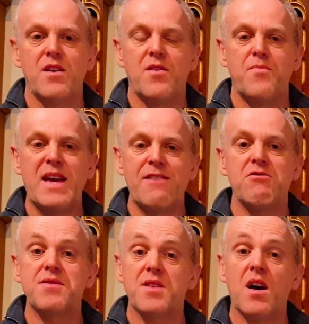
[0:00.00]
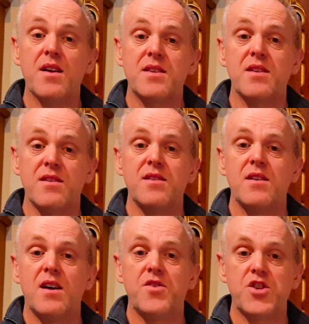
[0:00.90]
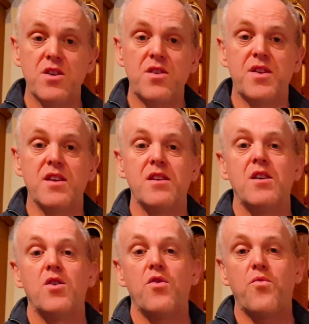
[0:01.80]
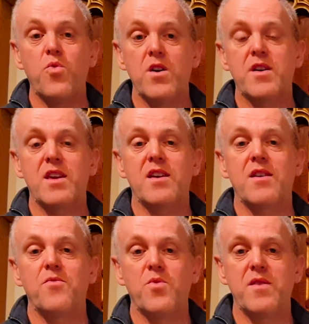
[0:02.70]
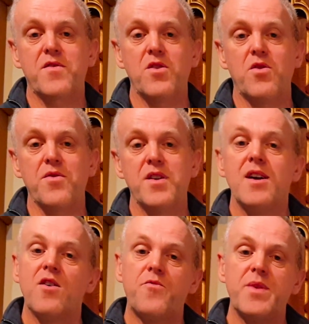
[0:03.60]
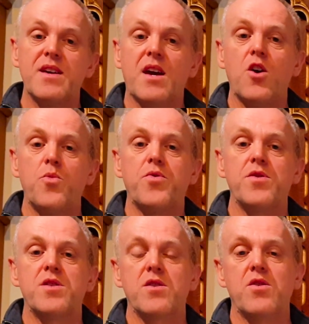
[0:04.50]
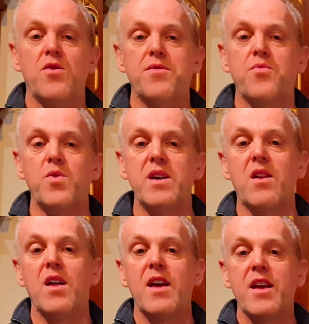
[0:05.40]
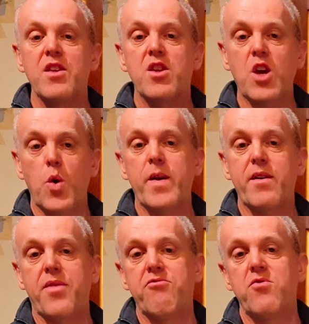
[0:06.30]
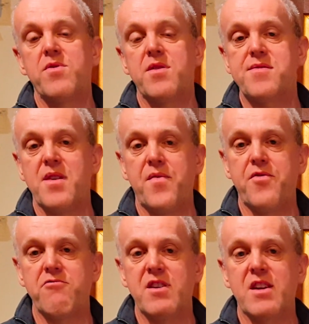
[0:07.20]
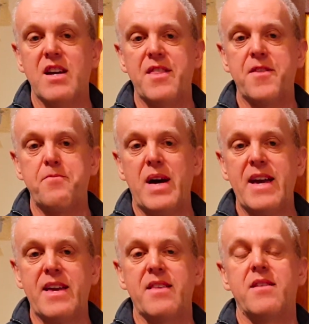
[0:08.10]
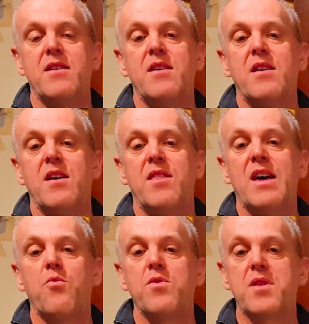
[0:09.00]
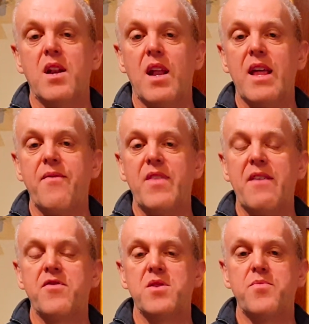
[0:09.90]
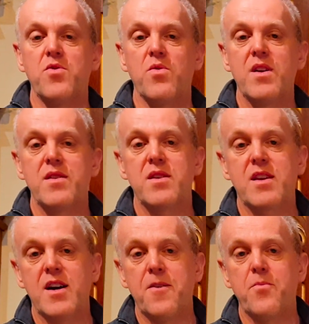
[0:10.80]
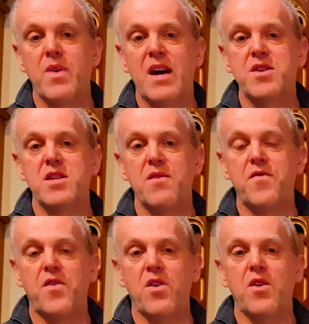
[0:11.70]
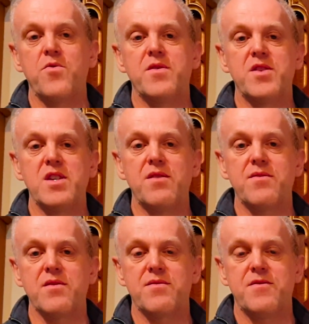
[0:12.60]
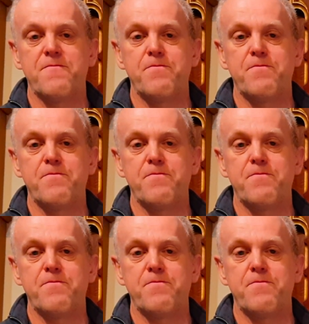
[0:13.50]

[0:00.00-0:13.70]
Mary started a journey of working with God, of being open to God's will, going through the suffering and the pain that was inevitable to come as she followed Jesus.